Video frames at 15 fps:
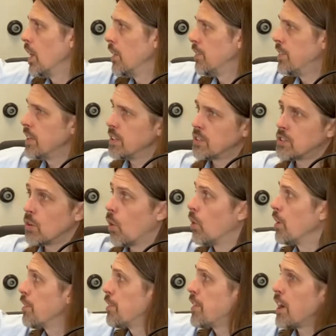this or
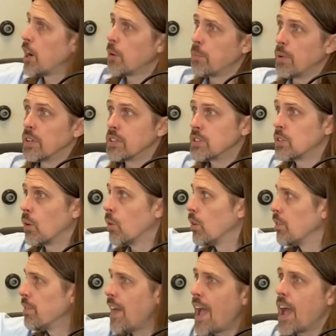a therapist or
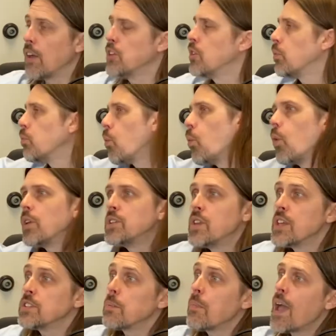that. It
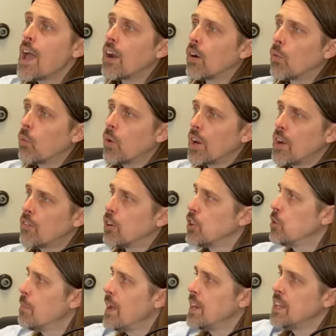doesn't matter, whatever.
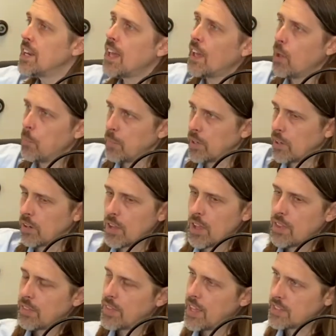You may need help here.
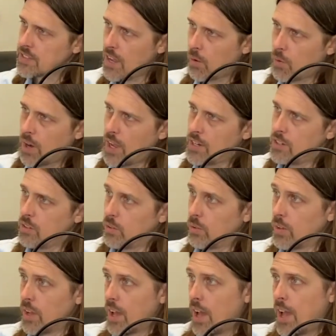That's not what I do.
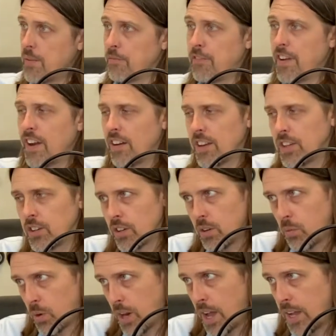I'm very good at
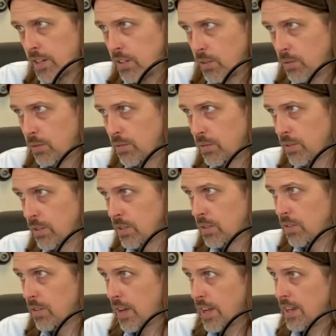what I do,
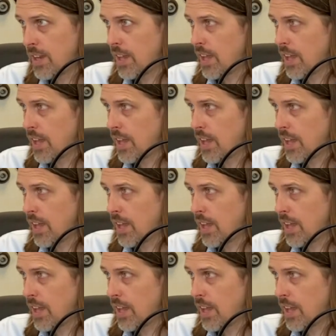right?